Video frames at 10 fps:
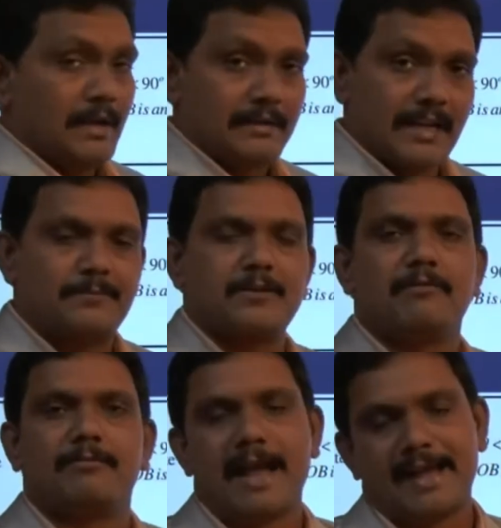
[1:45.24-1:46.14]
types
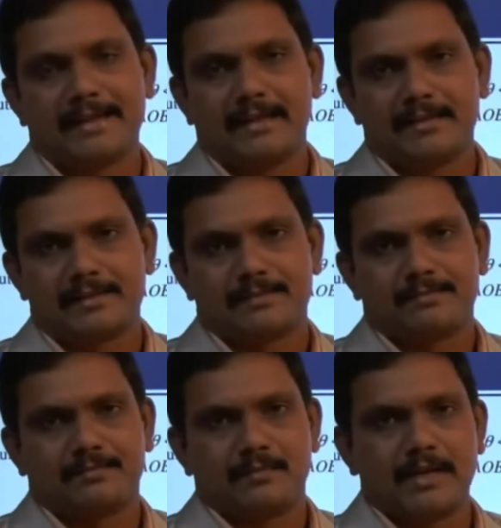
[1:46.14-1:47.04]
of
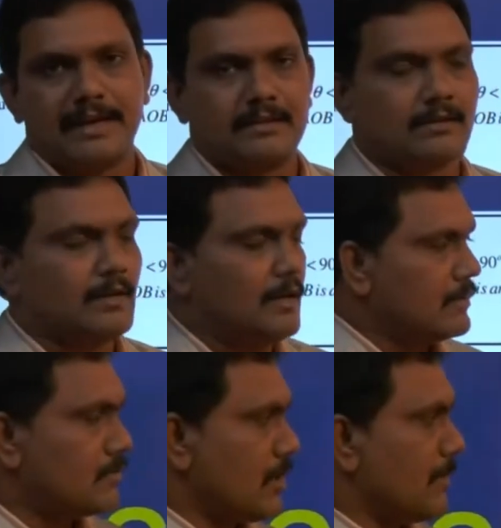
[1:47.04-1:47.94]
angles, right?
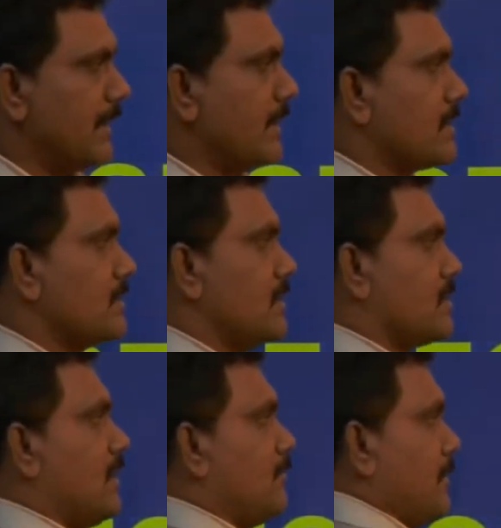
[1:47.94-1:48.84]
Geometry
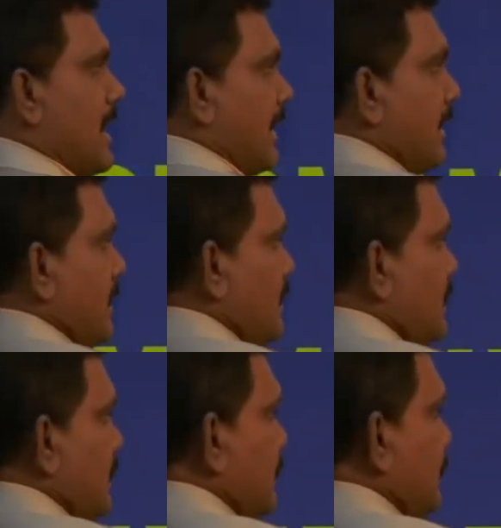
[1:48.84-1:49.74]
consists of
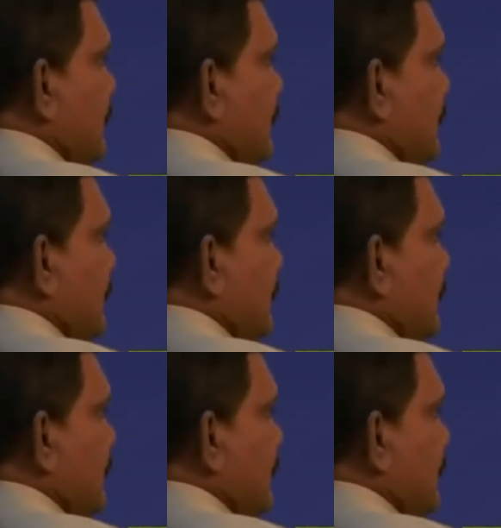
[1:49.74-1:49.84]
angles,